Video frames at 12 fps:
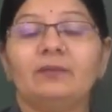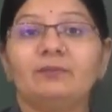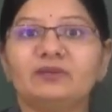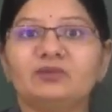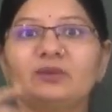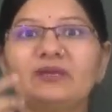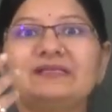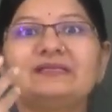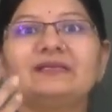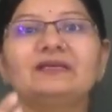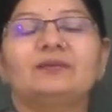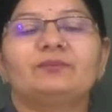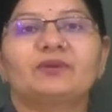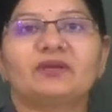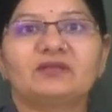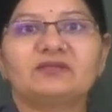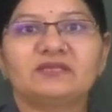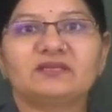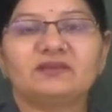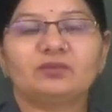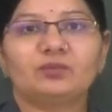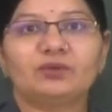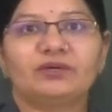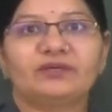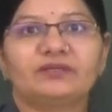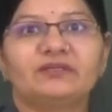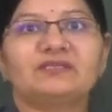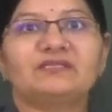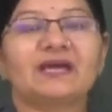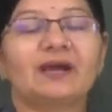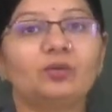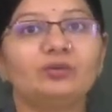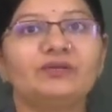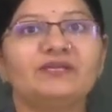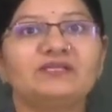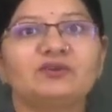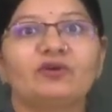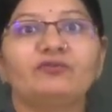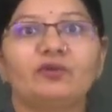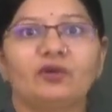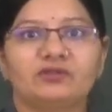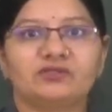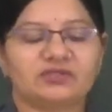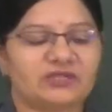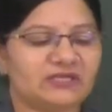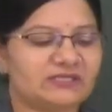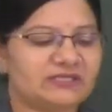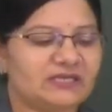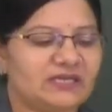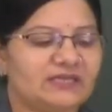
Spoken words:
but while pronouncing the word, the sound is of consonant.